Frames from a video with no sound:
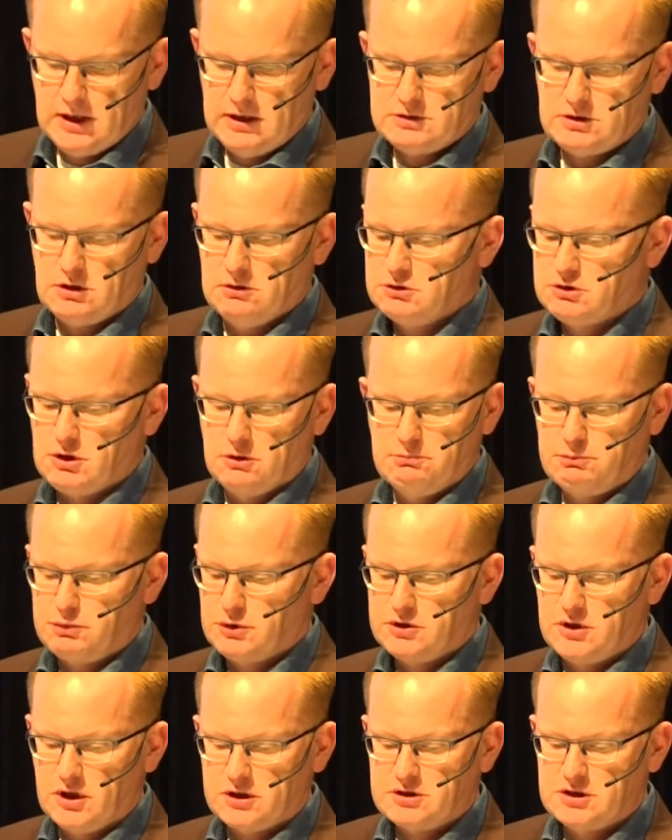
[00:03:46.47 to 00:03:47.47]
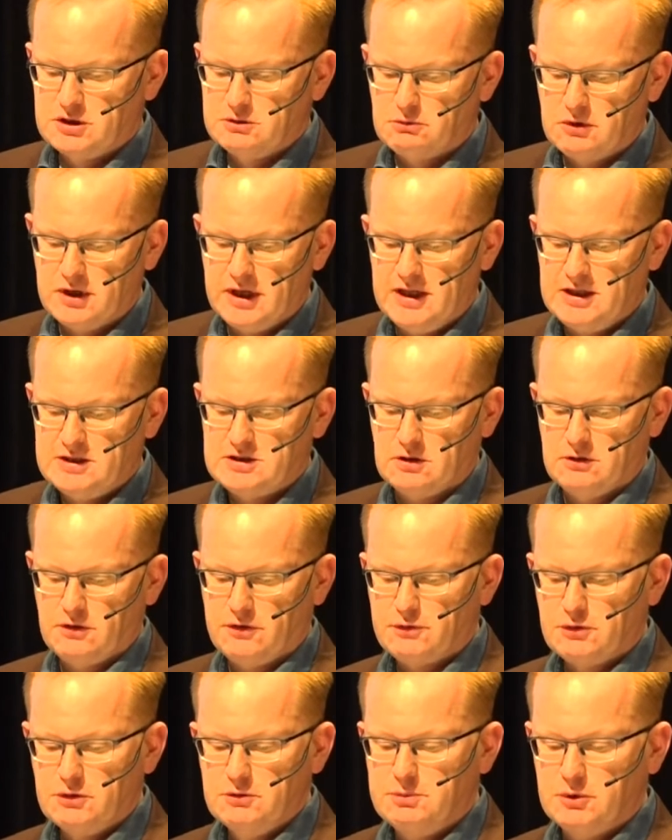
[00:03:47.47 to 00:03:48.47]
So production rates or
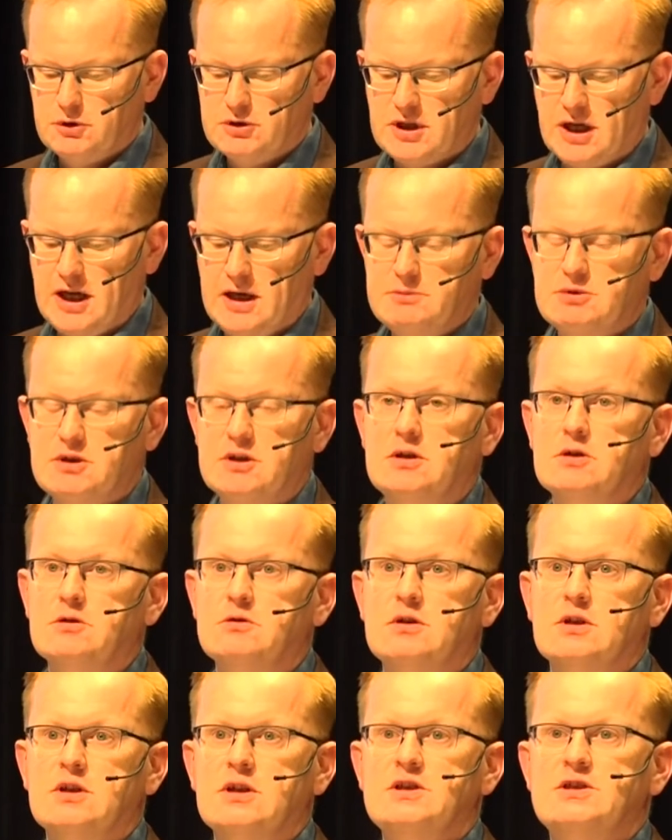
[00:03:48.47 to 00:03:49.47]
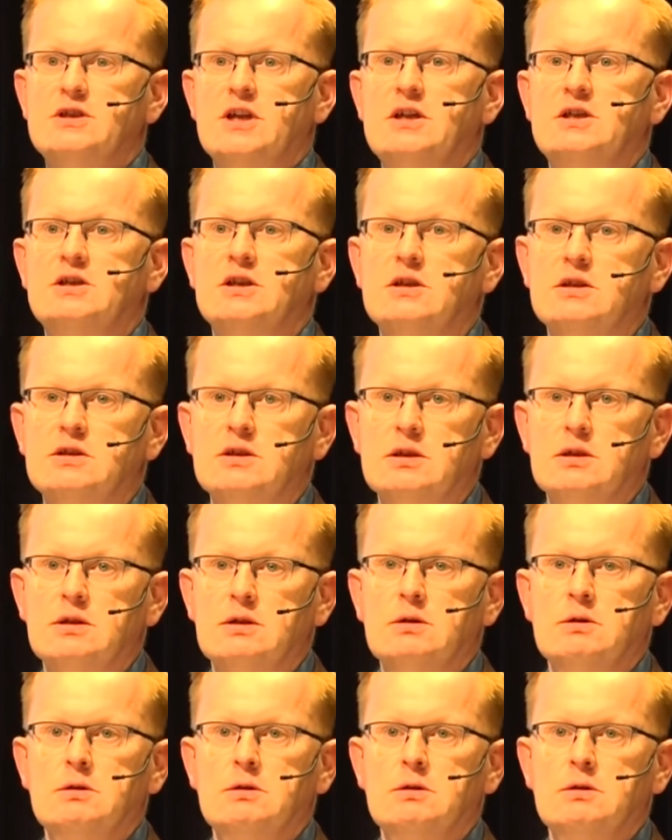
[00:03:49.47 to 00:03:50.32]
throughput times and utilizations.